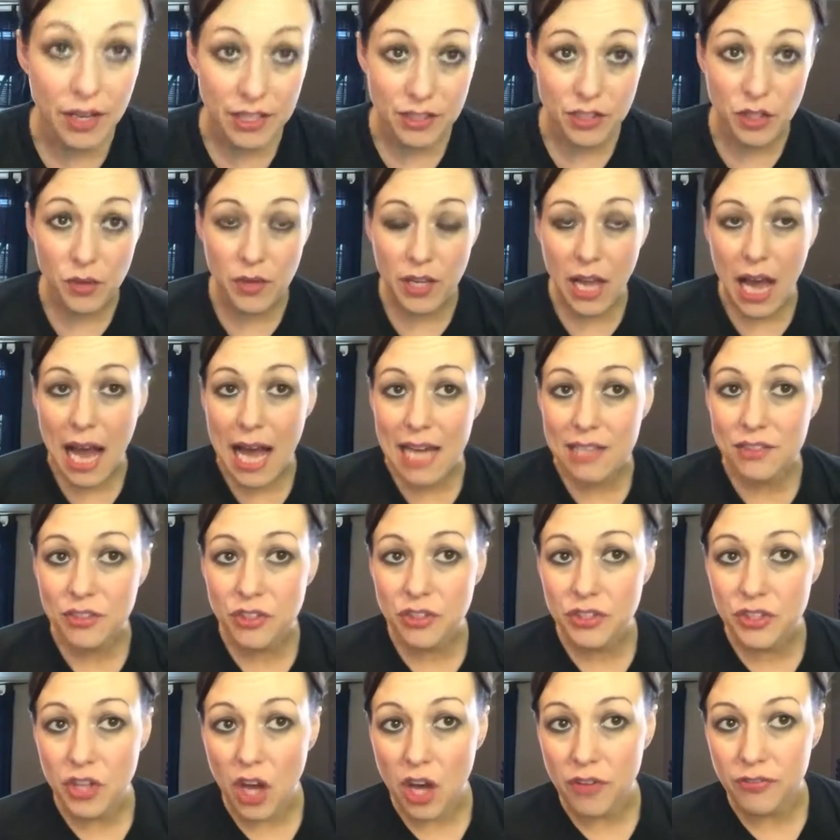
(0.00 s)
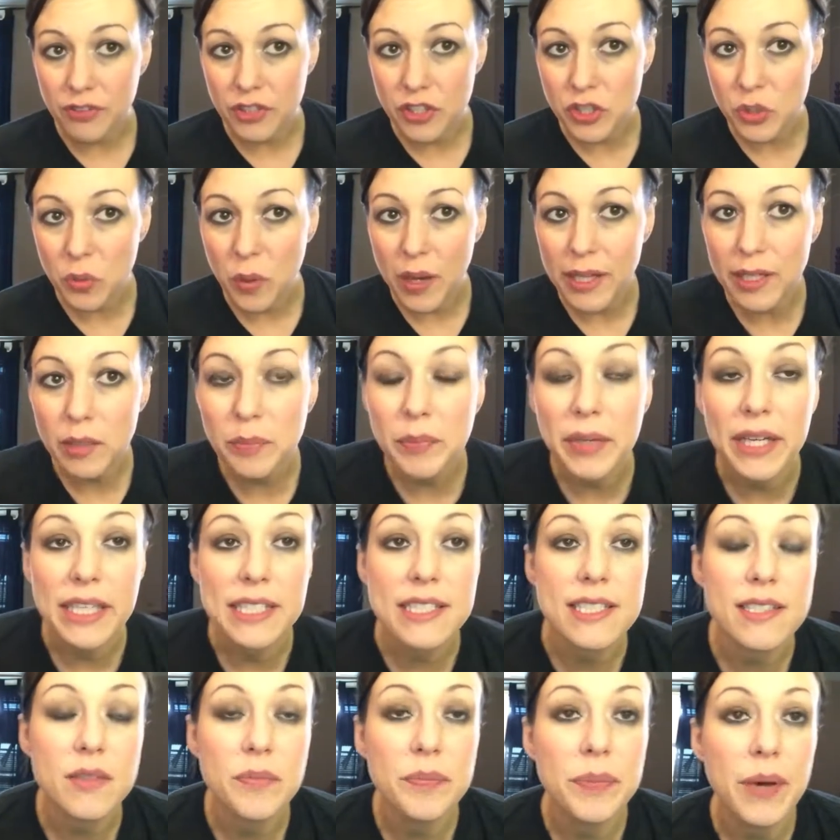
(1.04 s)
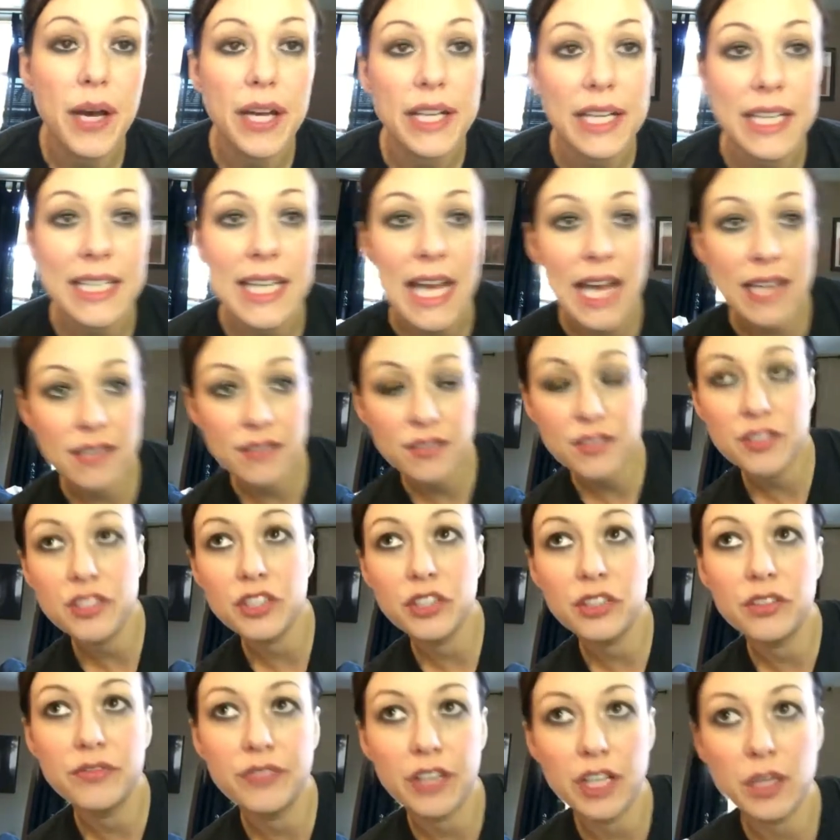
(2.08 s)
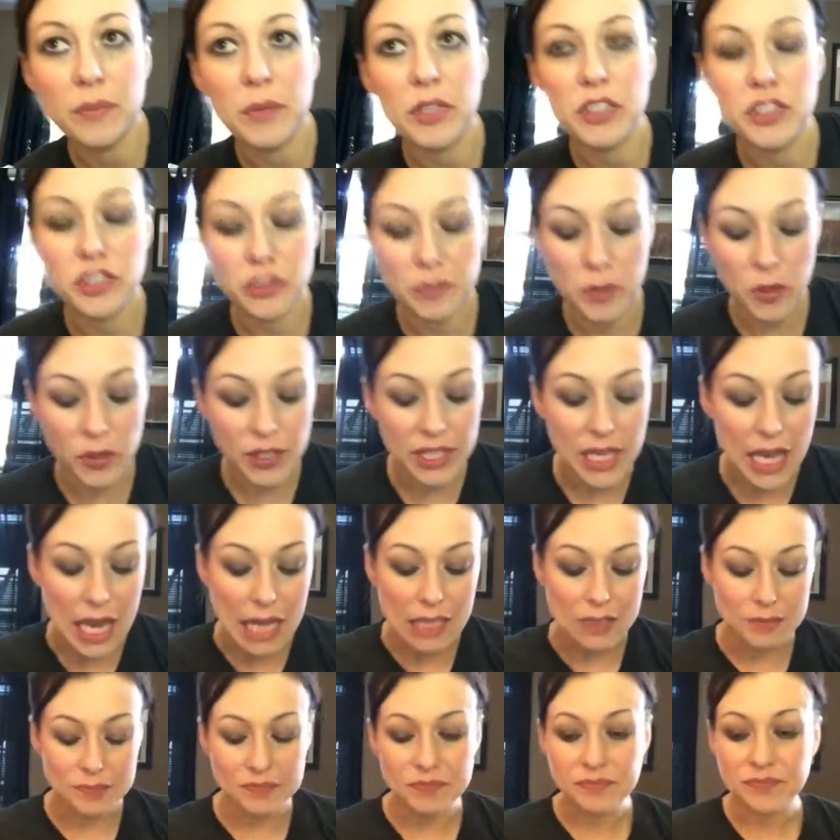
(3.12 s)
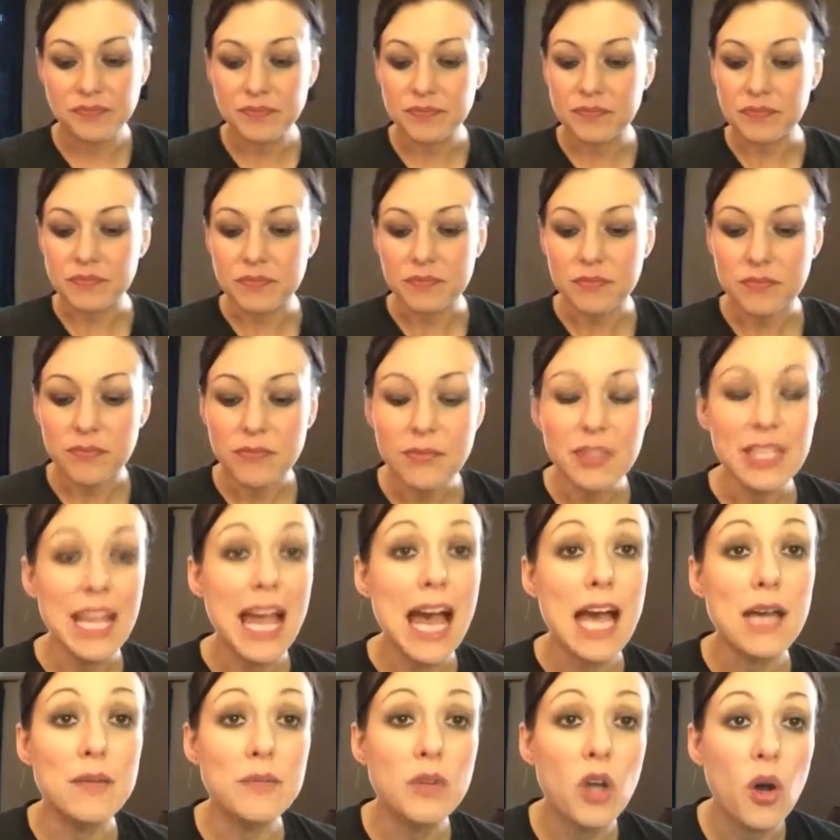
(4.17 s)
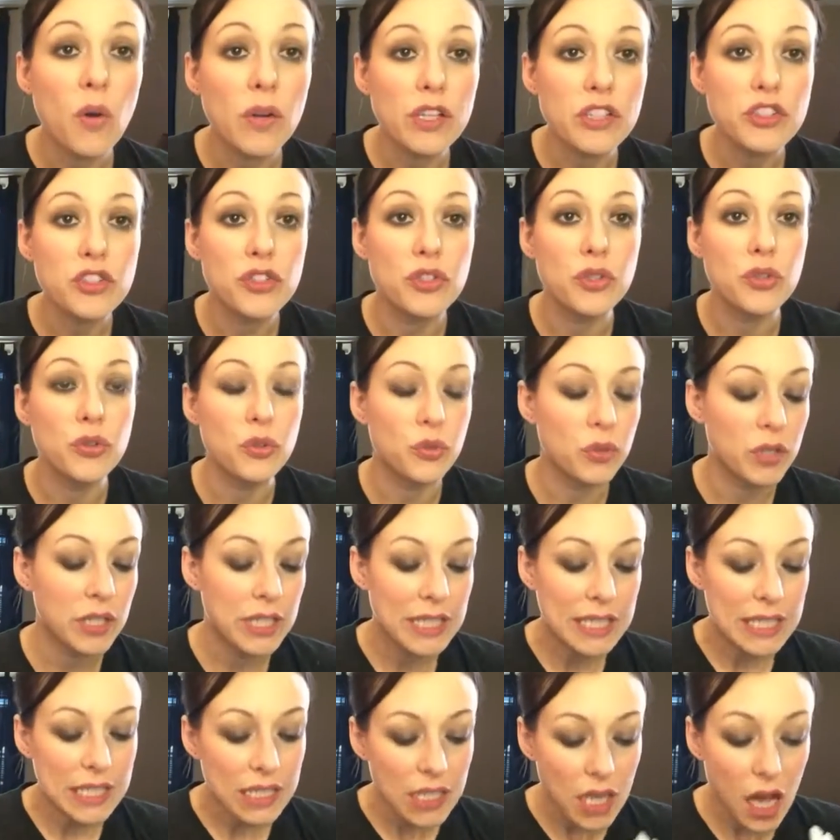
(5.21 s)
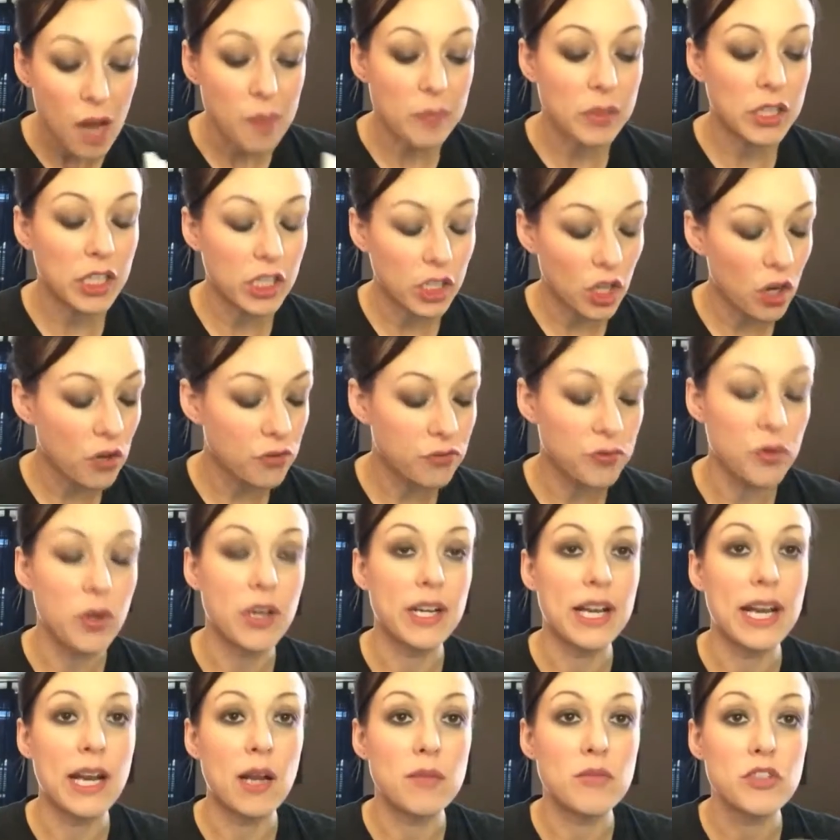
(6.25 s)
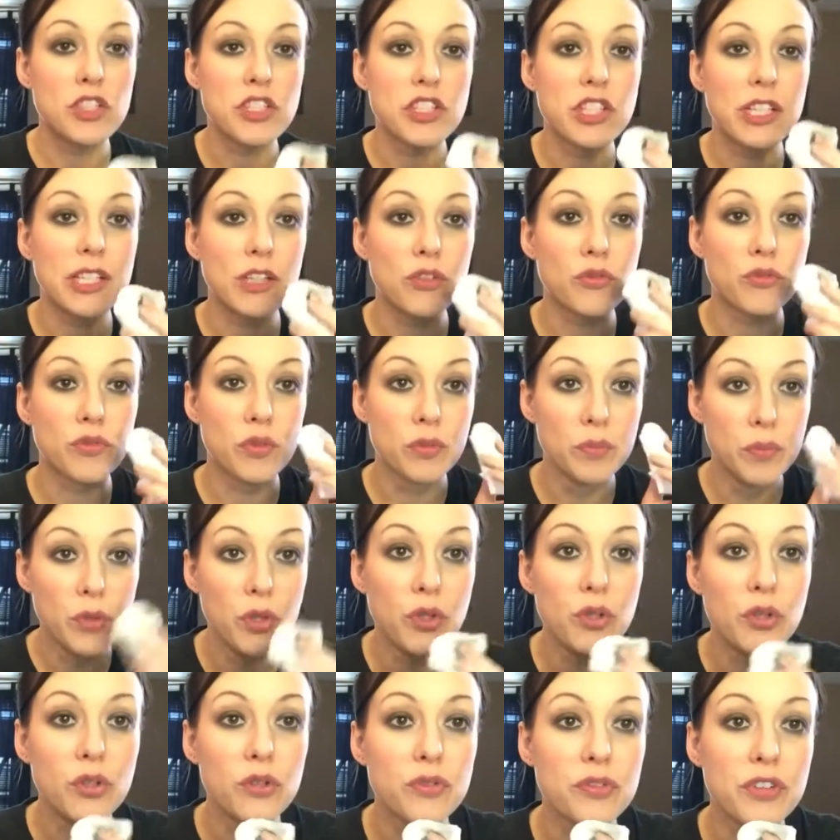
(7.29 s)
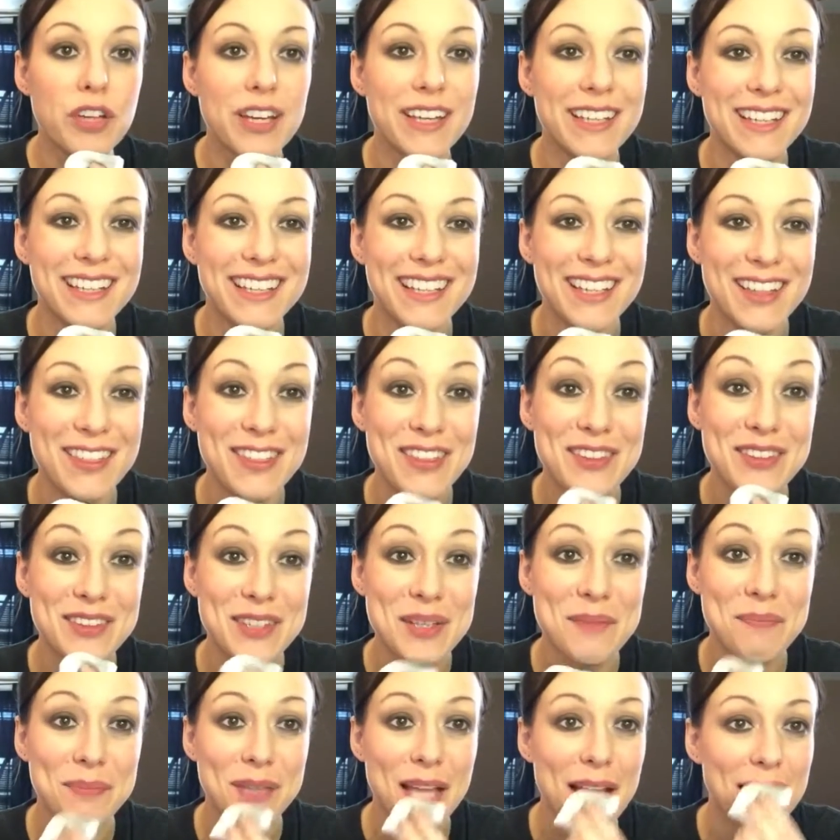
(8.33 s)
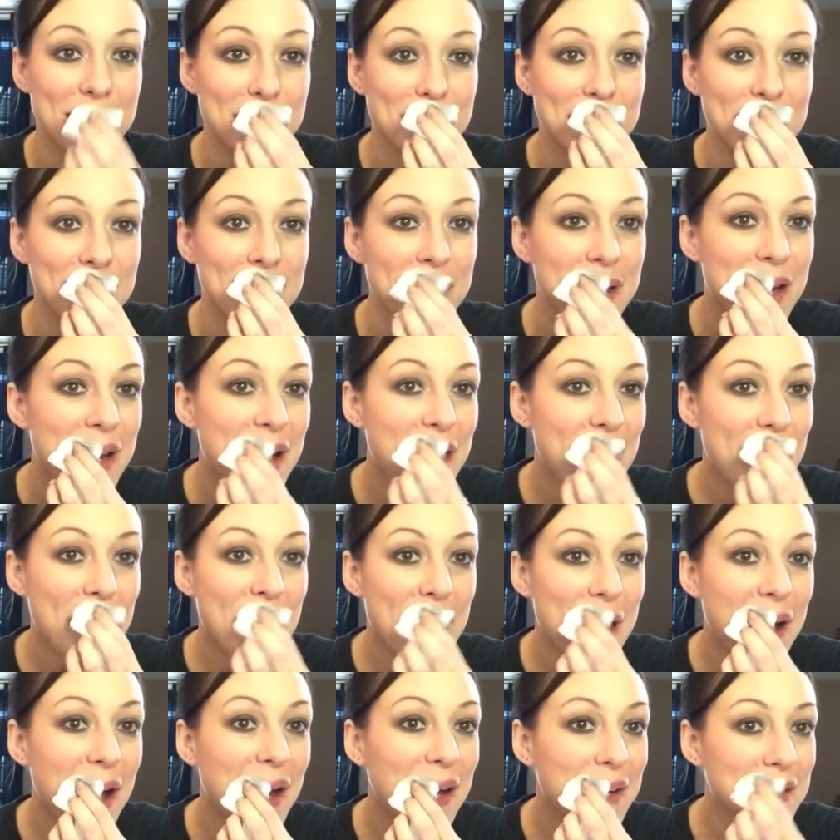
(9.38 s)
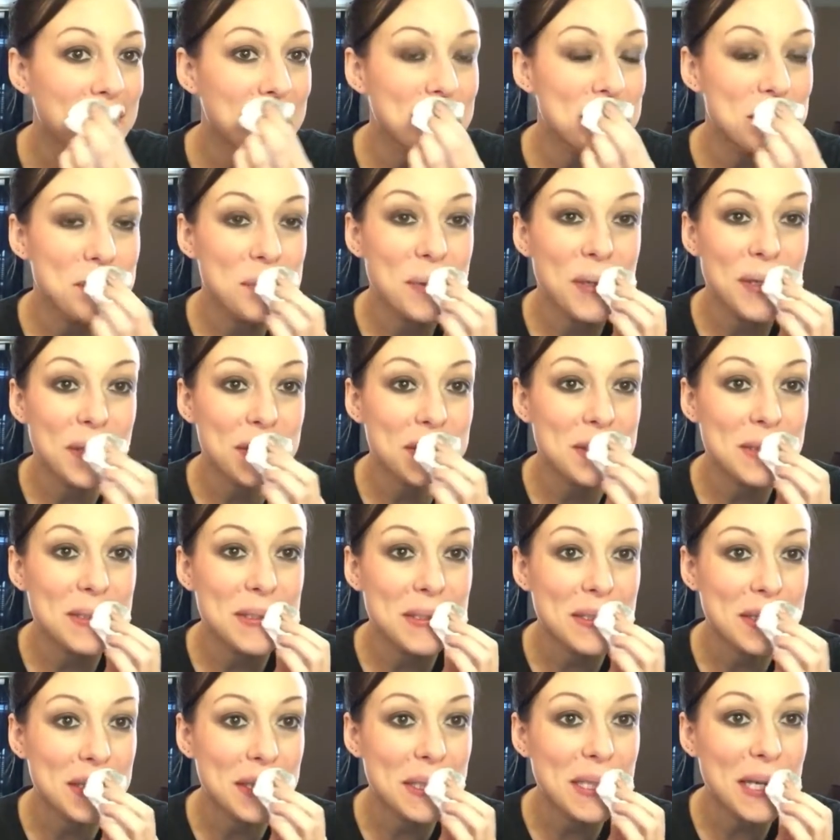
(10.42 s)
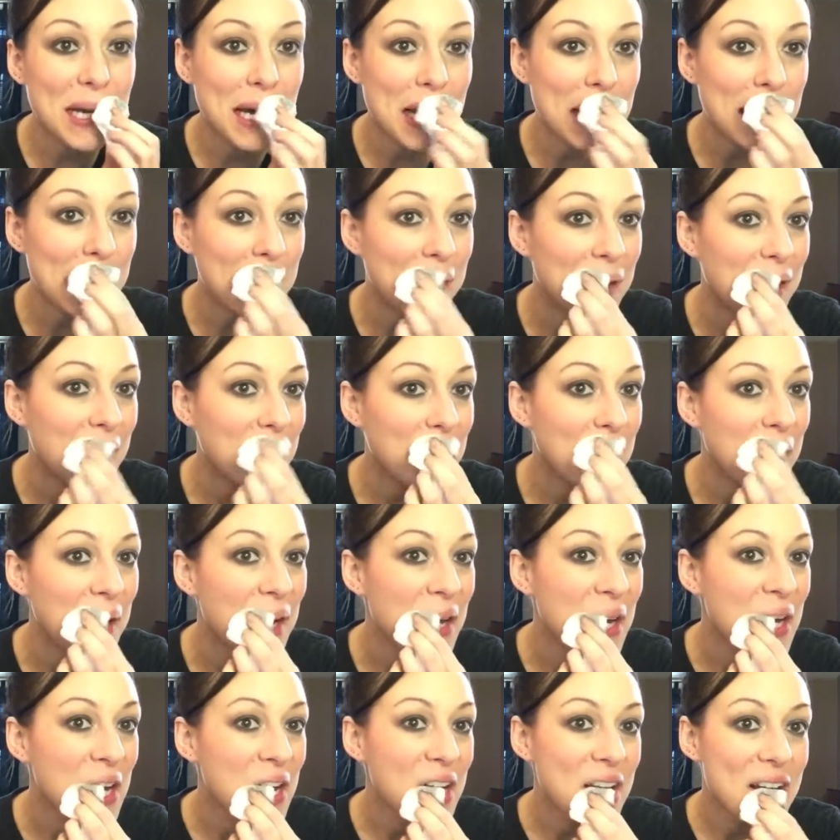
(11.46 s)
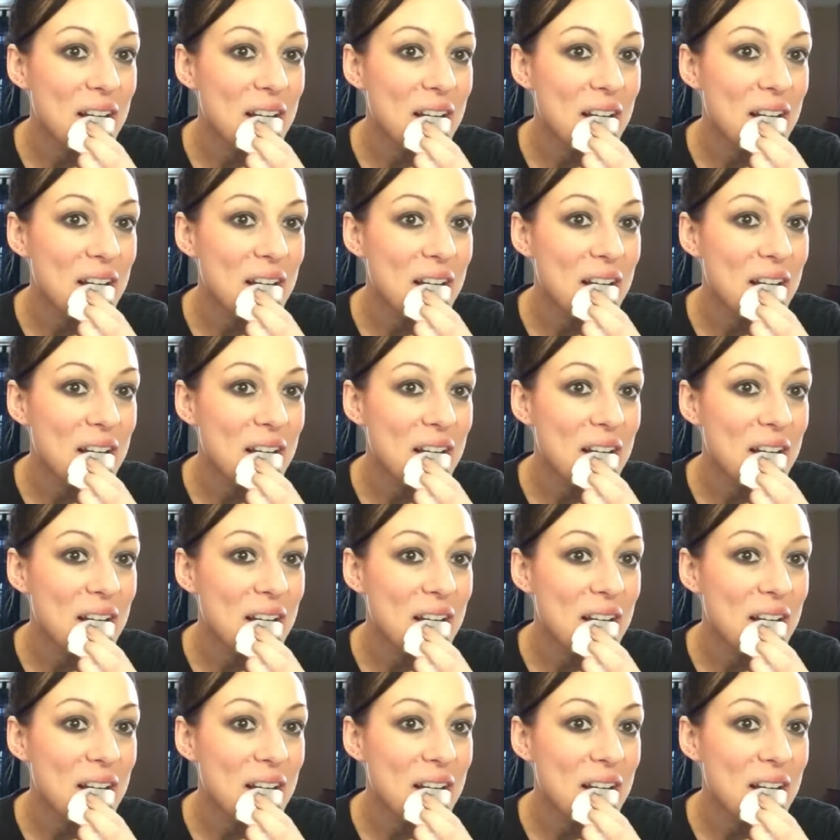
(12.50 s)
All right, so the eyes are softened quite a bit, but again, still very much a smoky eye. I'm going to go for it, and I'm just going to remove the lip liner because personally I